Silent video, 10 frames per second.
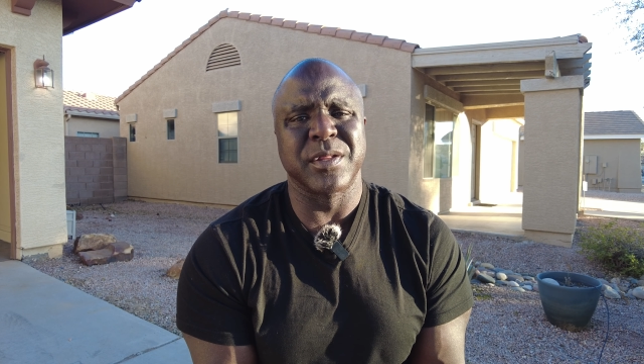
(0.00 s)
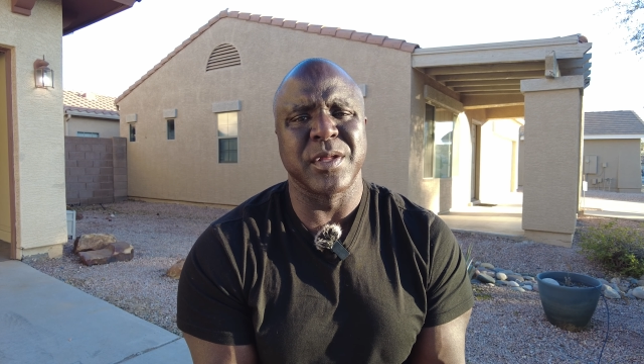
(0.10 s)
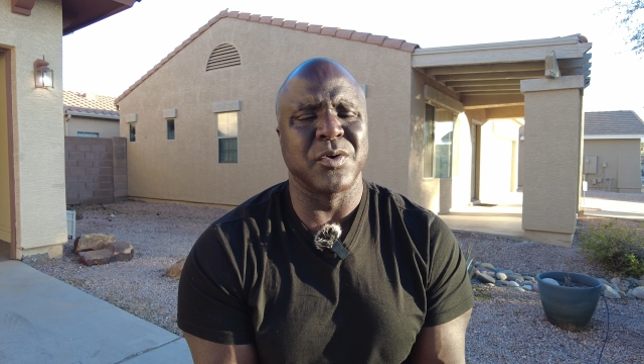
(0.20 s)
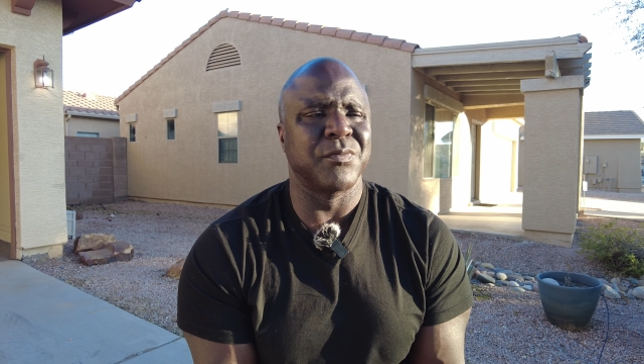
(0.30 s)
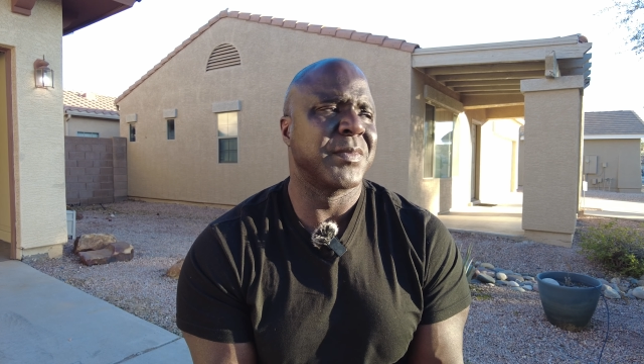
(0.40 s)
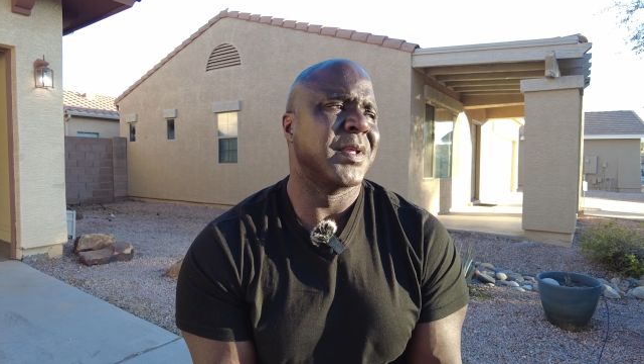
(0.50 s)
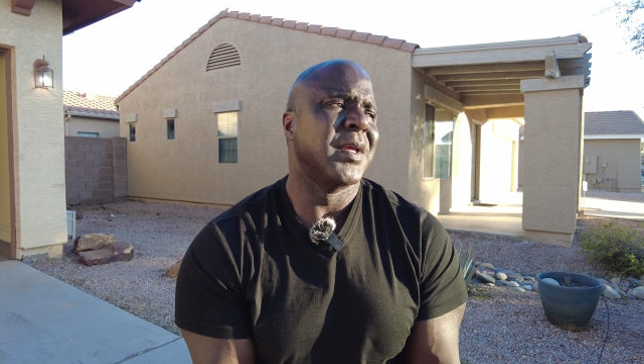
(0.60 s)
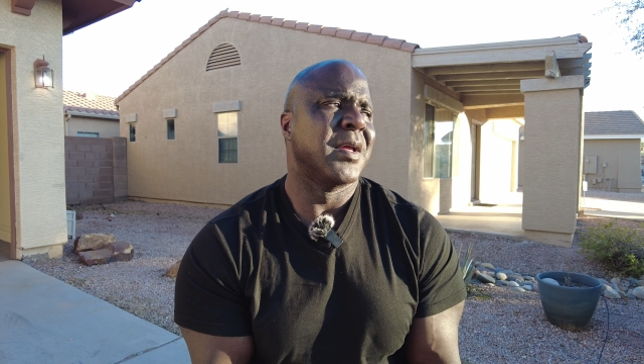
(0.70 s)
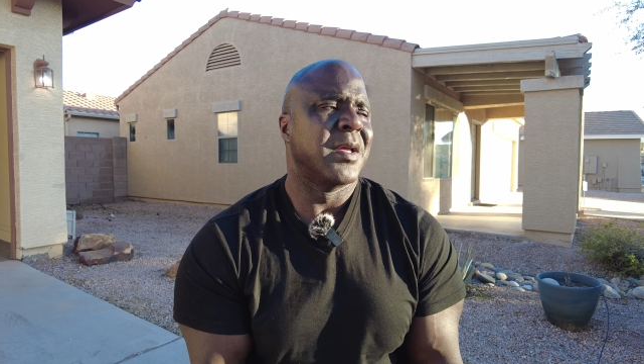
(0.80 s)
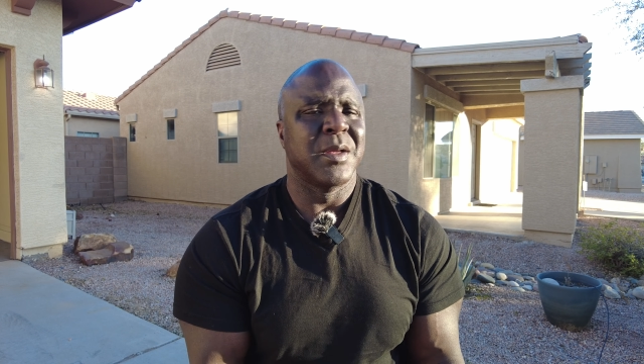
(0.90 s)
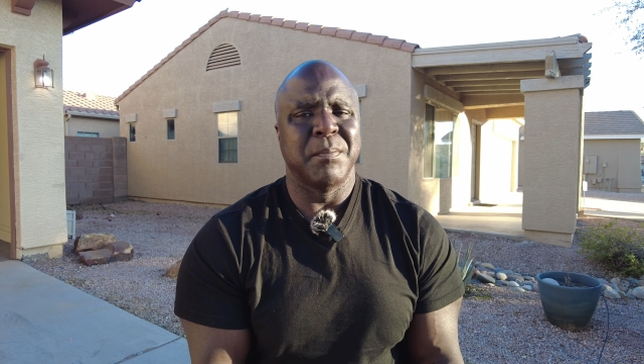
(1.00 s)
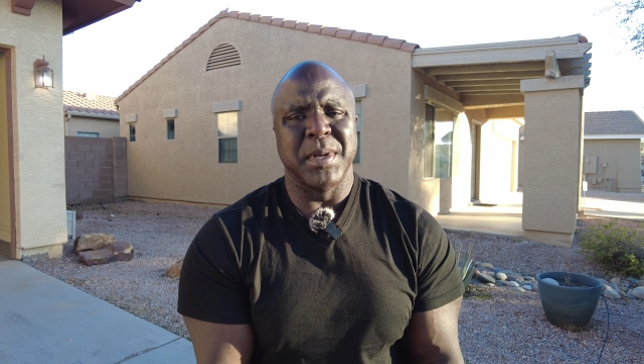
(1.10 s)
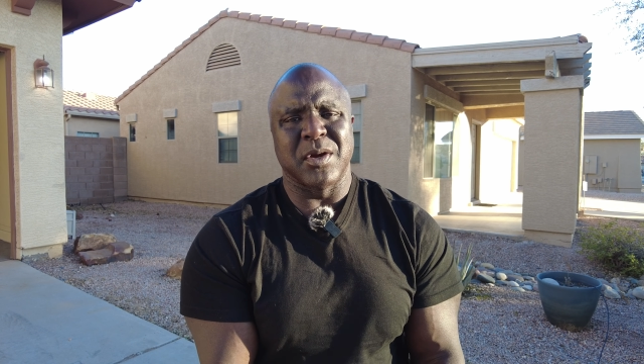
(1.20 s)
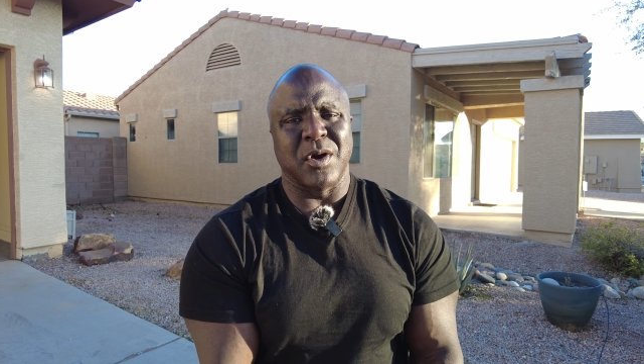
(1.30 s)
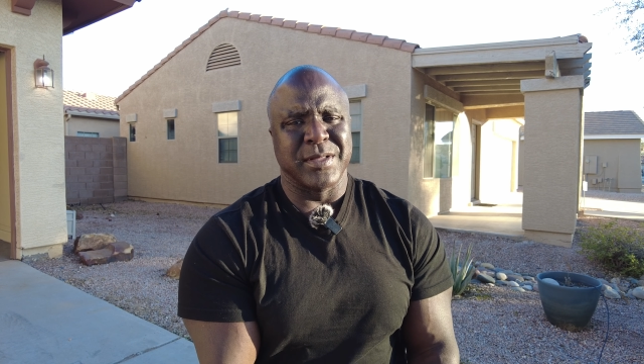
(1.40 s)
So,
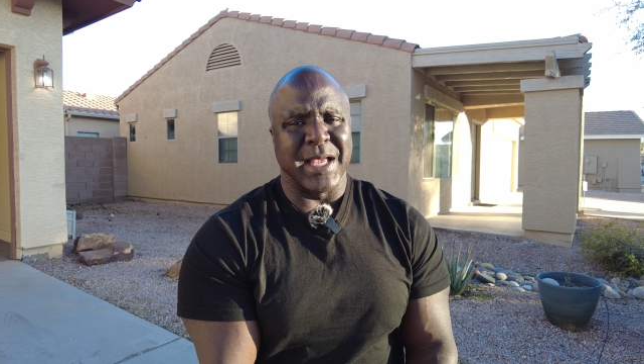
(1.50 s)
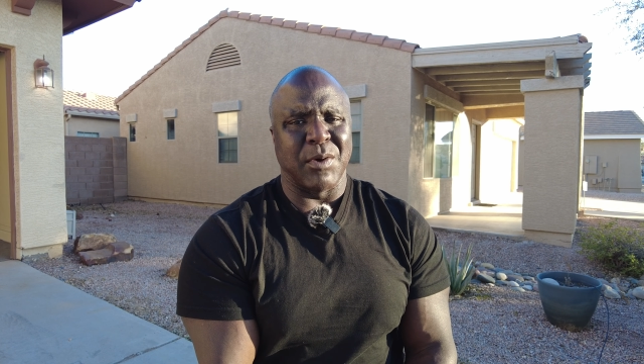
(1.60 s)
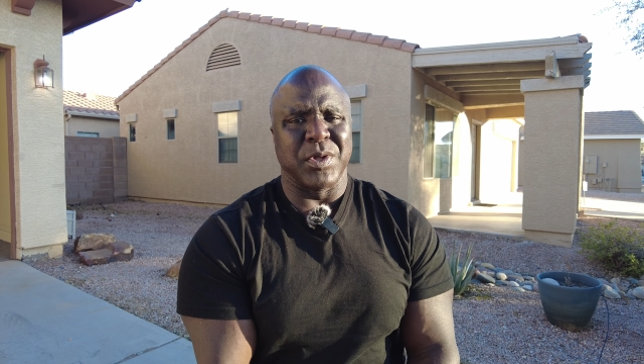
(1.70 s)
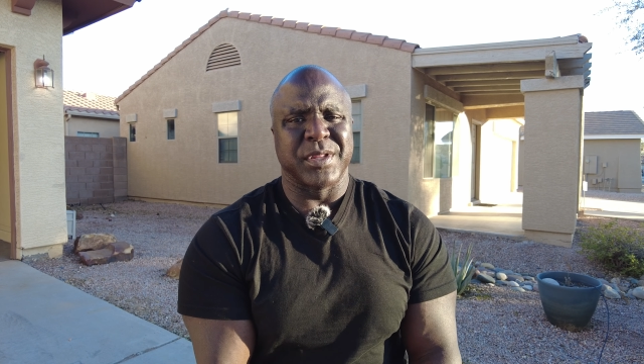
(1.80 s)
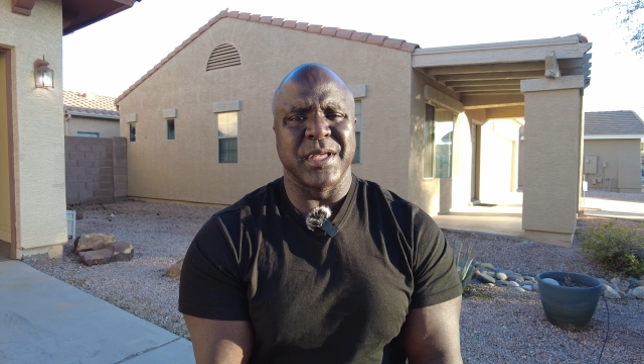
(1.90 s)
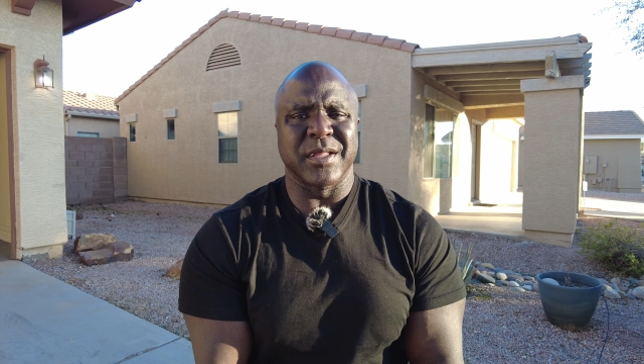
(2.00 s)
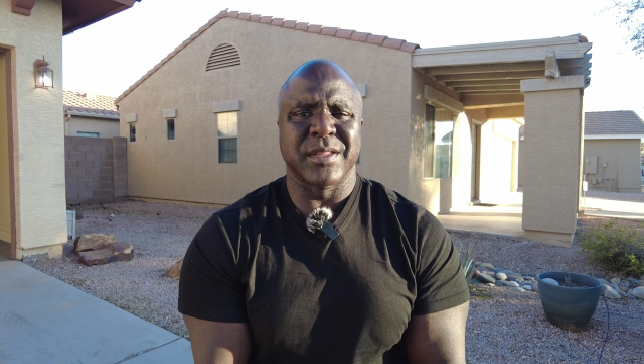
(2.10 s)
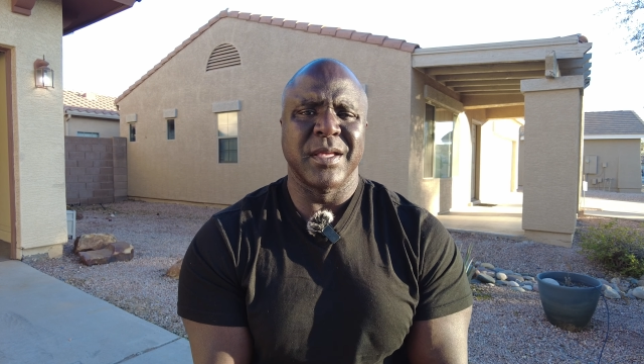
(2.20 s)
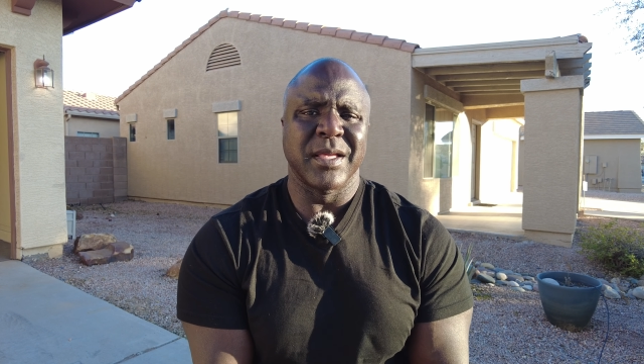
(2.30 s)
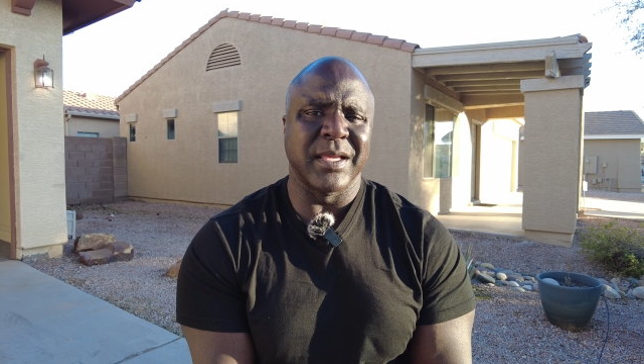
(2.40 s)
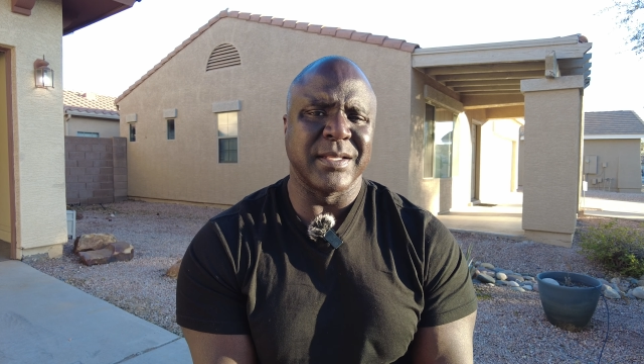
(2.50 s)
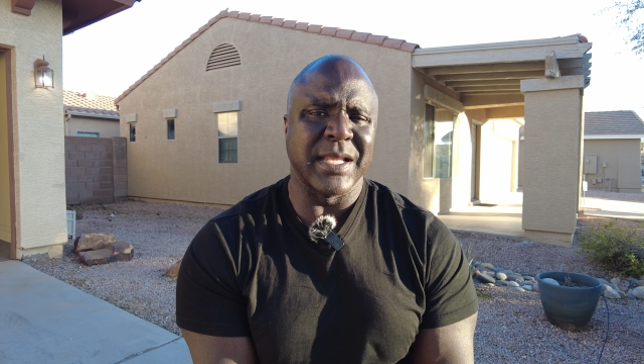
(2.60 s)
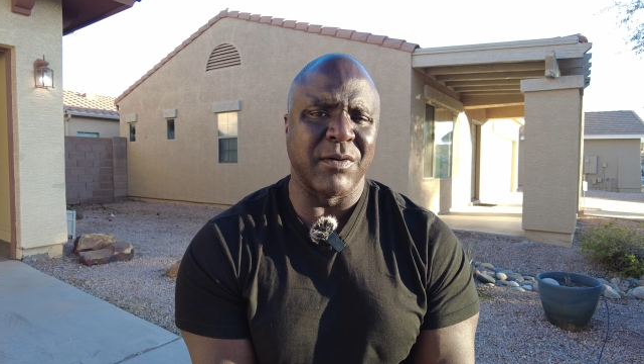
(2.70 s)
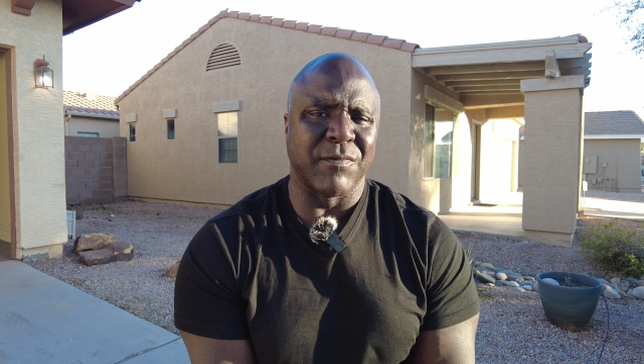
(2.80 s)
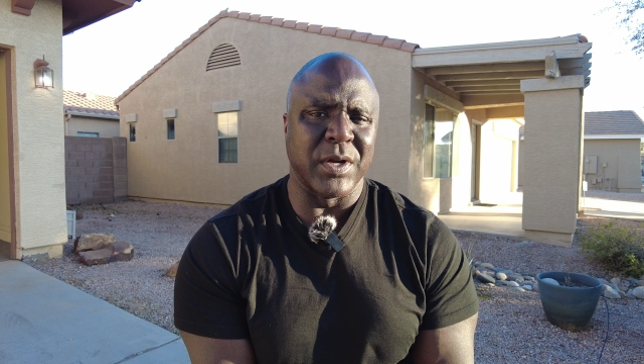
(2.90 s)
Big Herc 916, getting
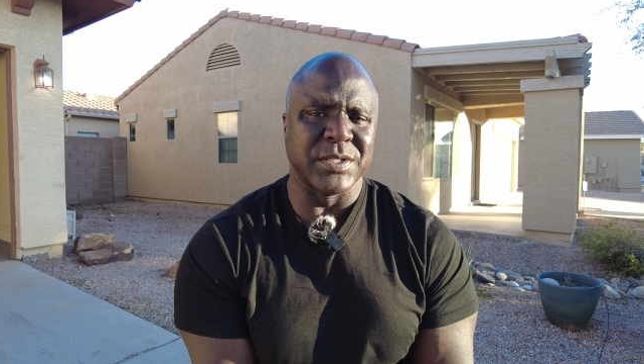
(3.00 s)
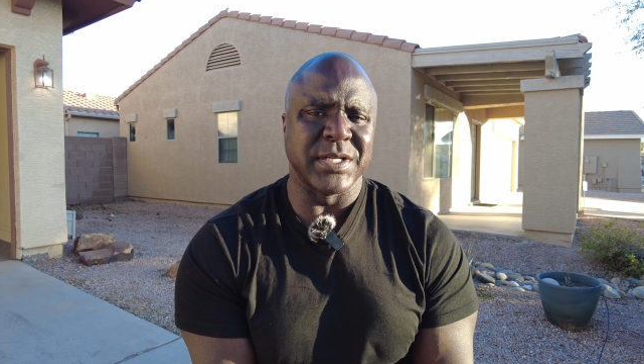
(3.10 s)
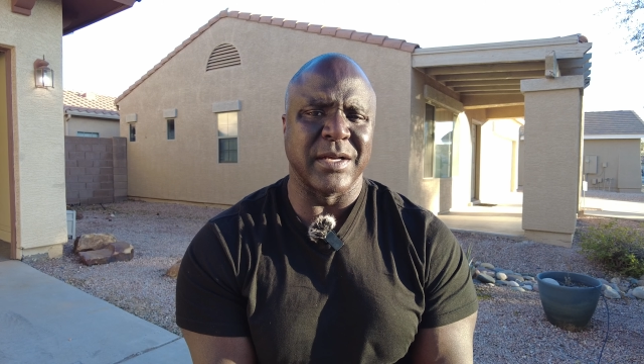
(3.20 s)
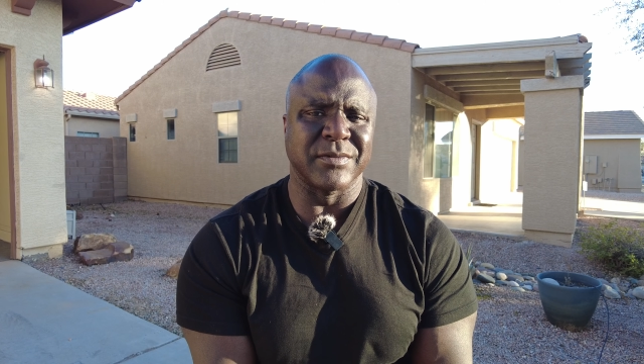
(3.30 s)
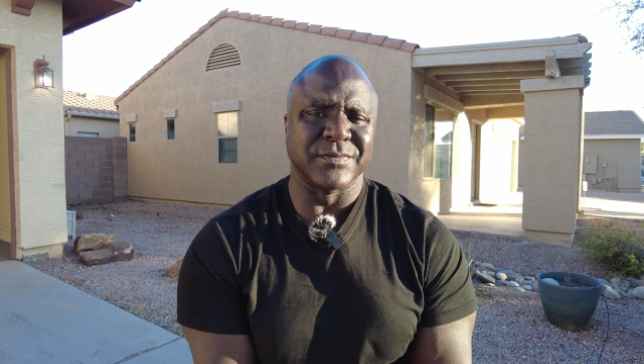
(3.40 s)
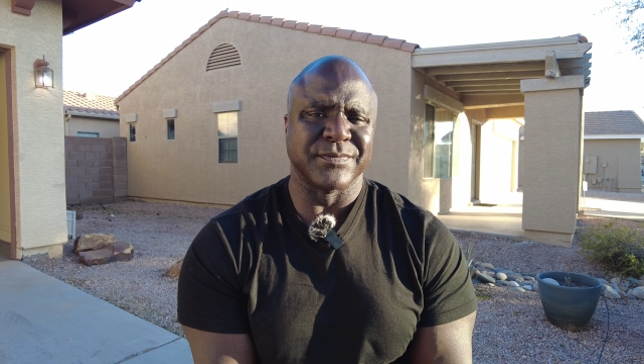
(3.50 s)
down fresh out.